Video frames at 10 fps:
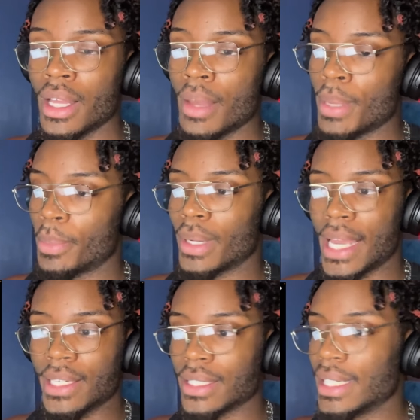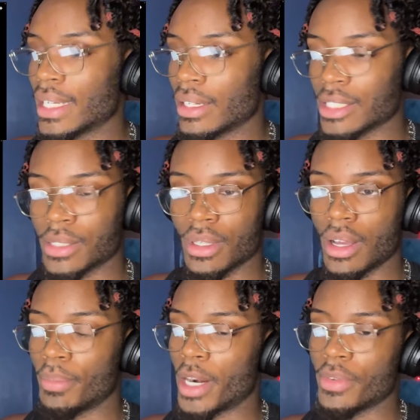People like, you know, the Nicholas
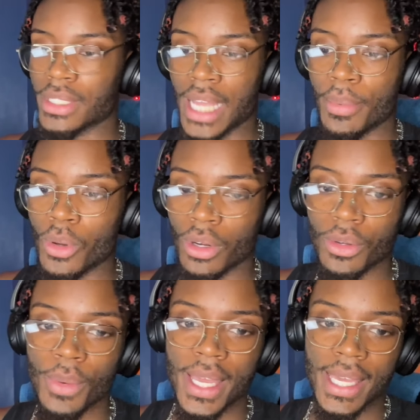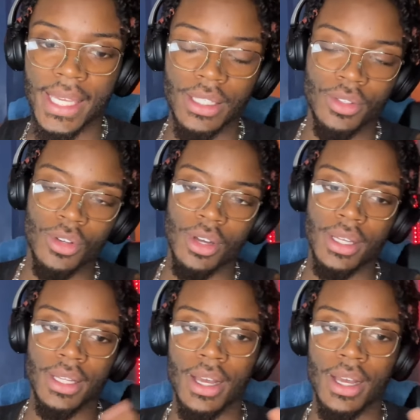brothers, Cab Calloway, you got